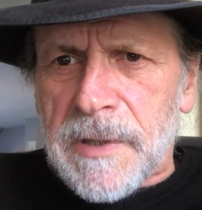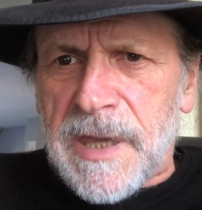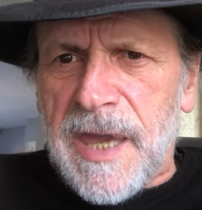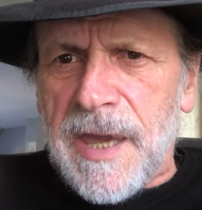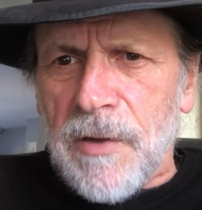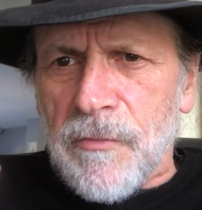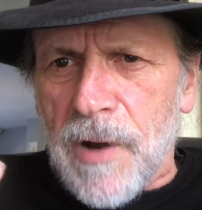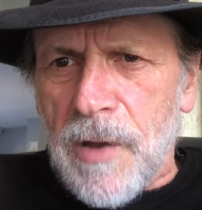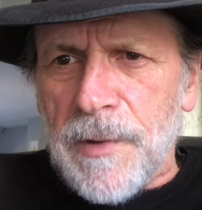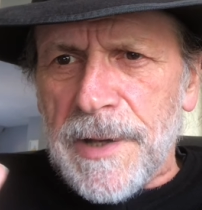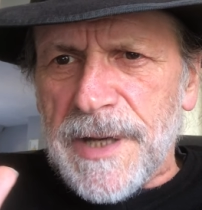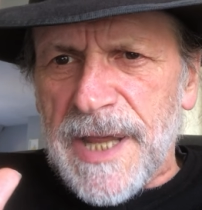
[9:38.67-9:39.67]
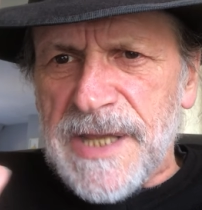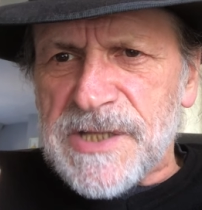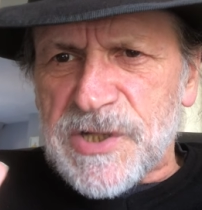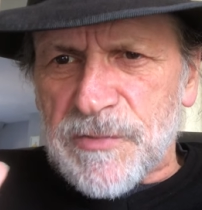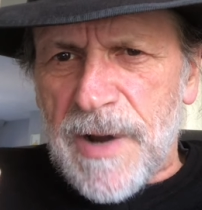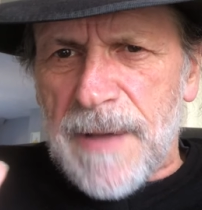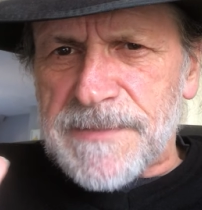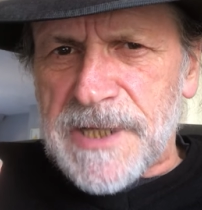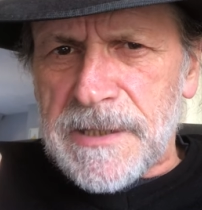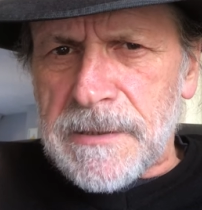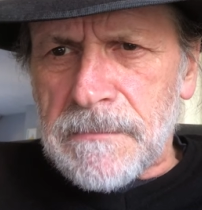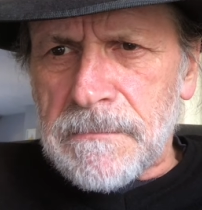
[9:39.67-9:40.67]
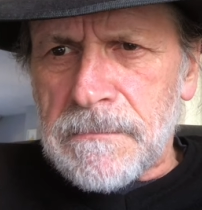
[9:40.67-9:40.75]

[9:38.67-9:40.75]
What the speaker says: King Rowan interrupted.